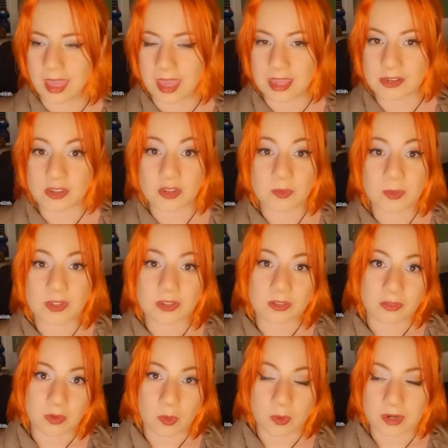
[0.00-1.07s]
And Jupiter,
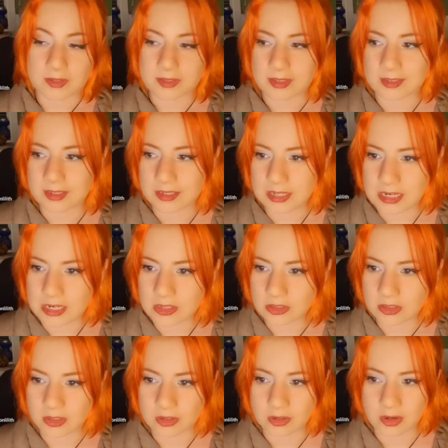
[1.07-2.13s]
of course, is a
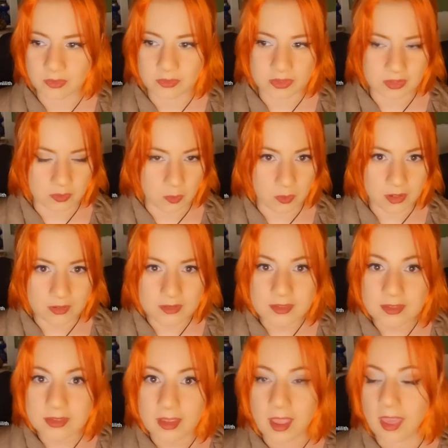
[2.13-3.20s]
teacher of
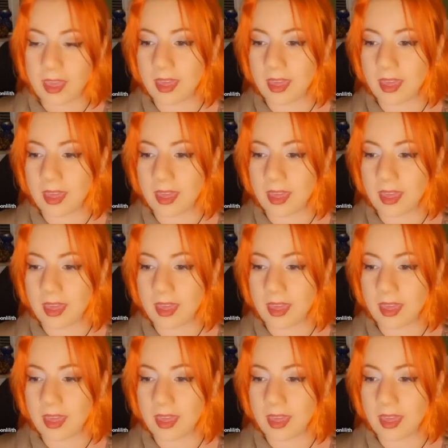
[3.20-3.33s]
sorts.